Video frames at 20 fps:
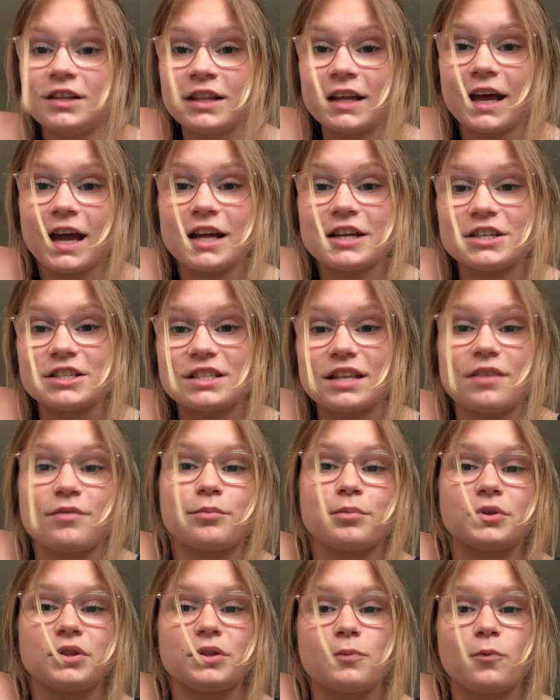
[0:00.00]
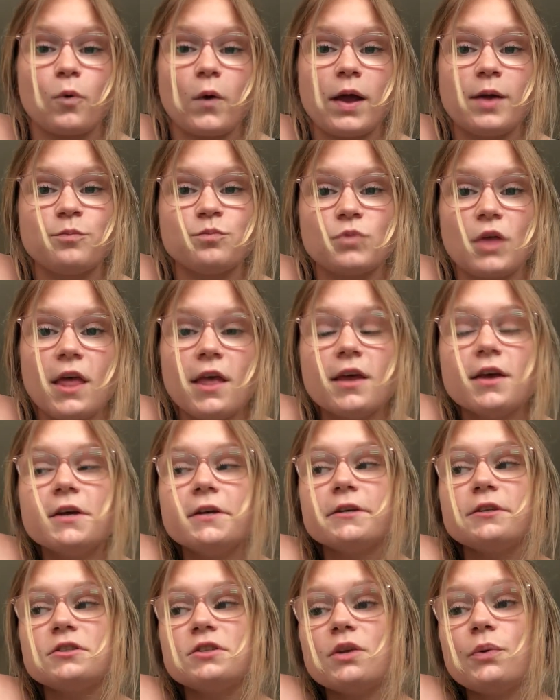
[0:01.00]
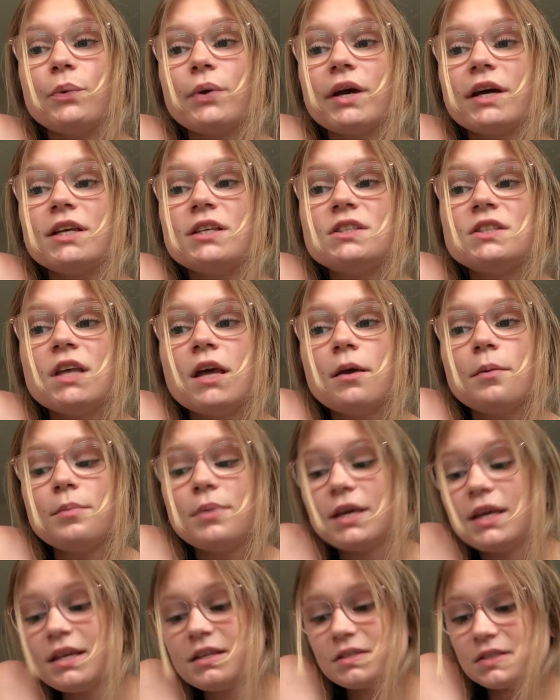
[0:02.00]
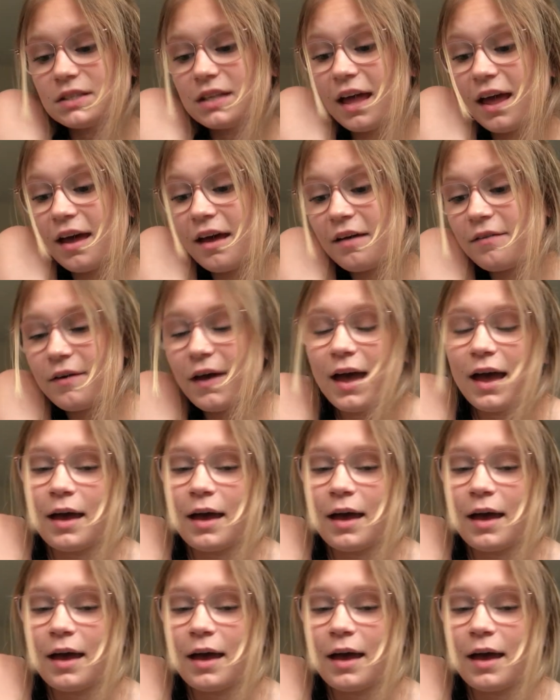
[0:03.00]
Like, I just haven't put them away. So anyway, guys, peace out.